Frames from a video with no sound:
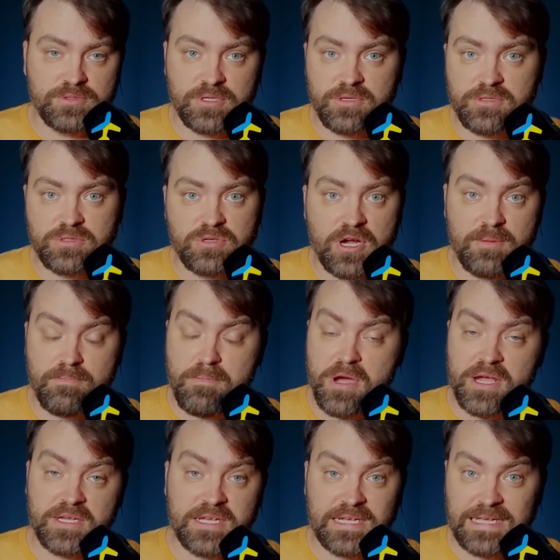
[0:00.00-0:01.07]
Donald Trump
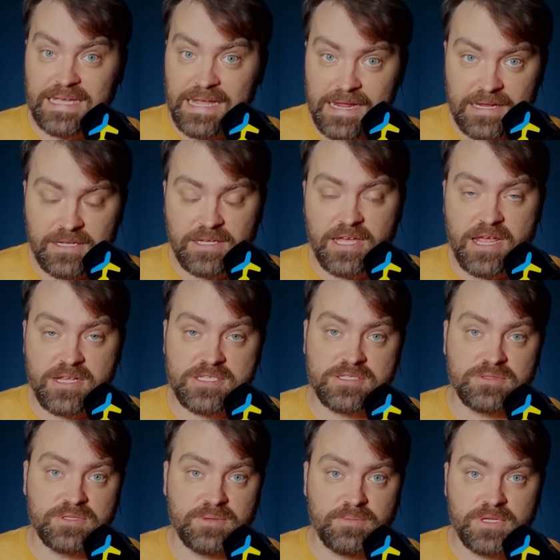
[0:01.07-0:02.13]
might again
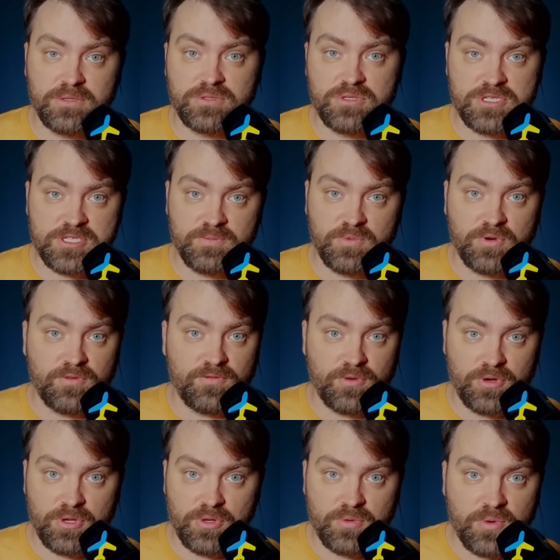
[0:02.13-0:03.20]
cancel the military support for
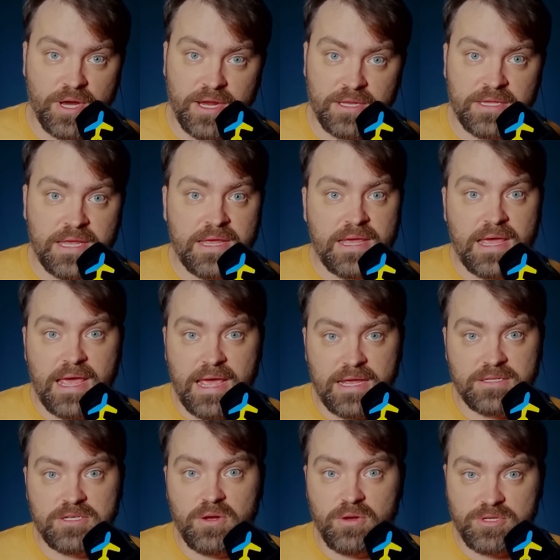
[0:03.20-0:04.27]
Ukraine
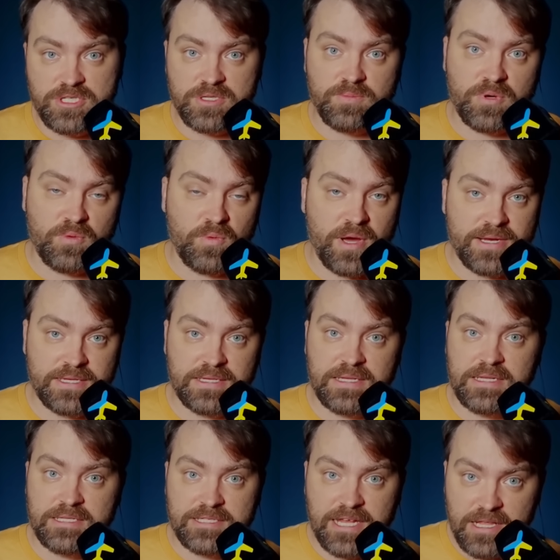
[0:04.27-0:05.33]
and also providing
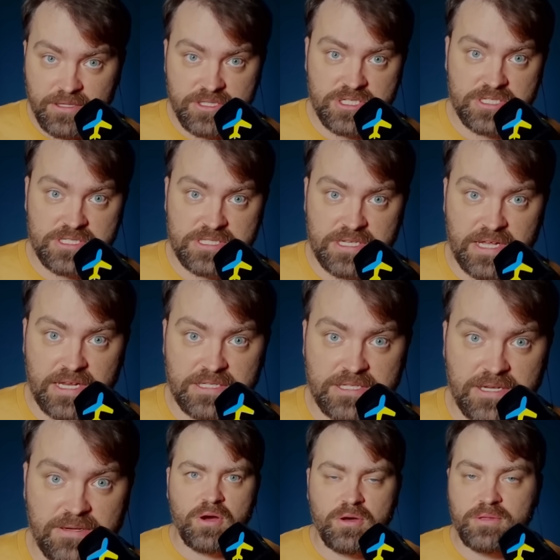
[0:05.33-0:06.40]
intelligence
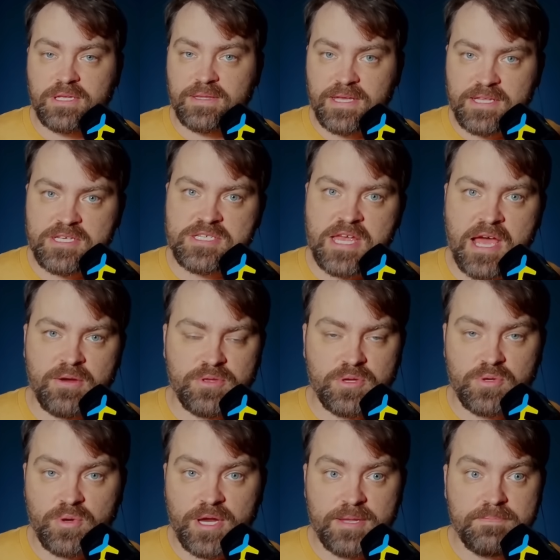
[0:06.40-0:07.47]
data. Only that is how
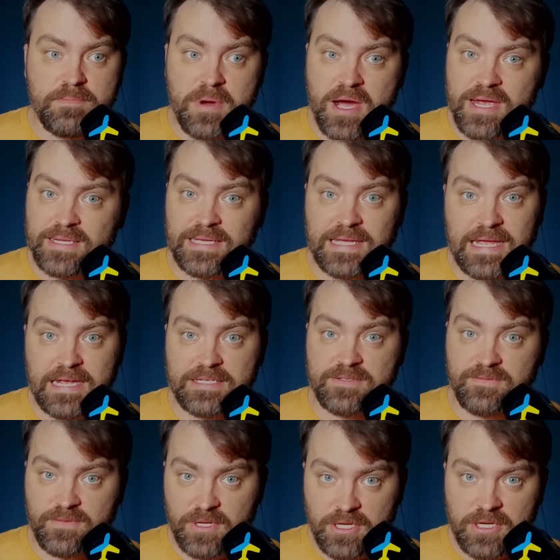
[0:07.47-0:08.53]
Ukraine might
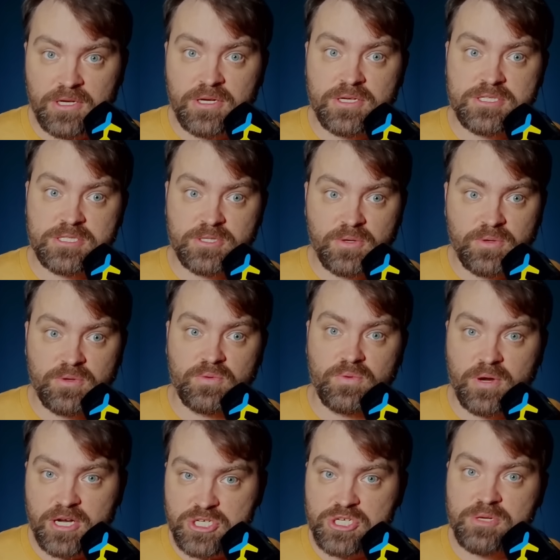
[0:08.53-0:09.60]
get weaker, so
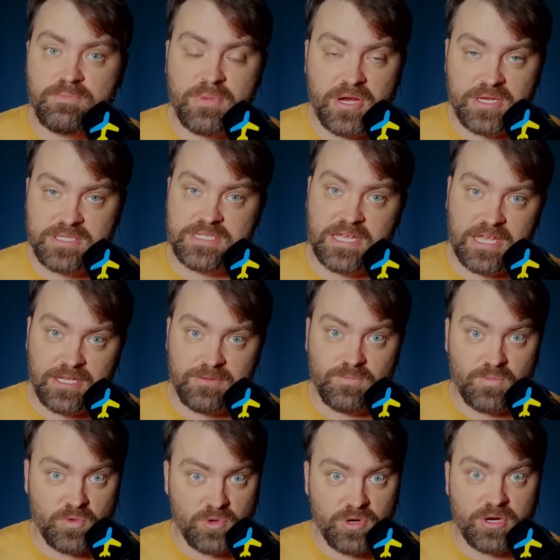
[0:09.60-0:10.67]
Russia might take
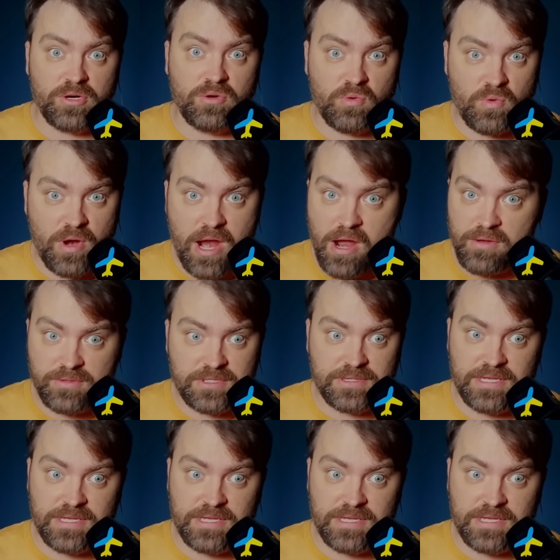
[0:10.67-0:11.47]
more ground.